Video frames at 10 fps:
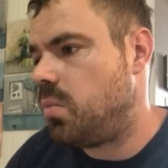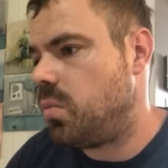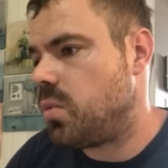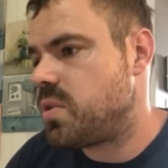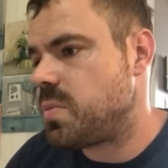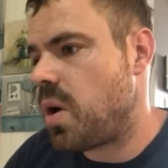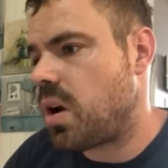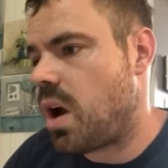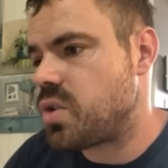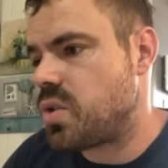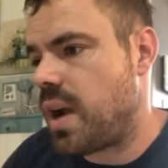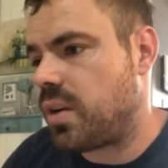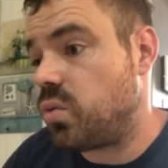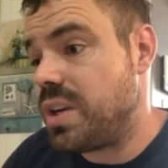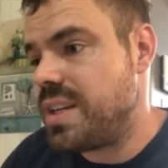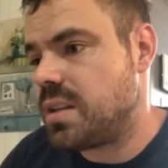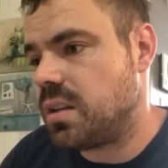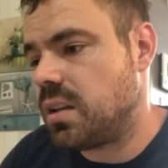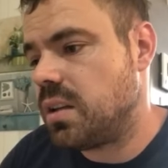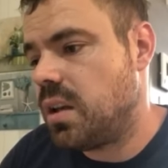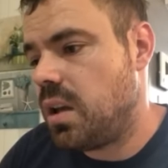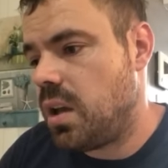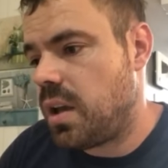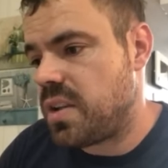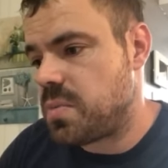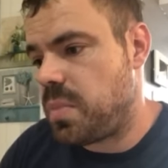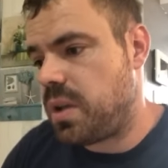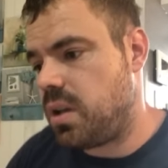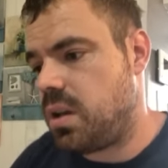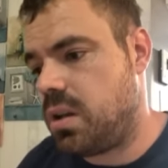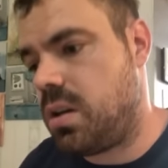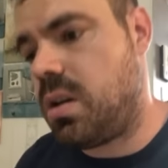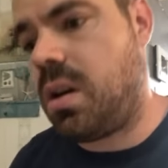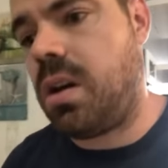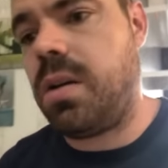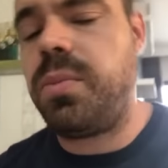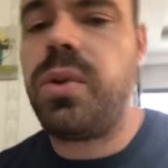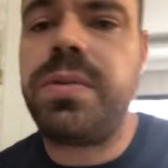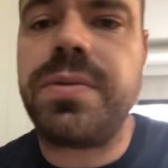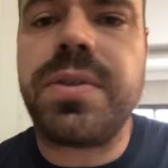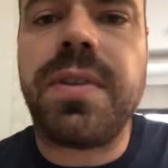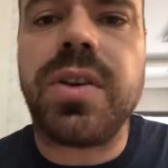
smart contract recently, has been proof of Trevon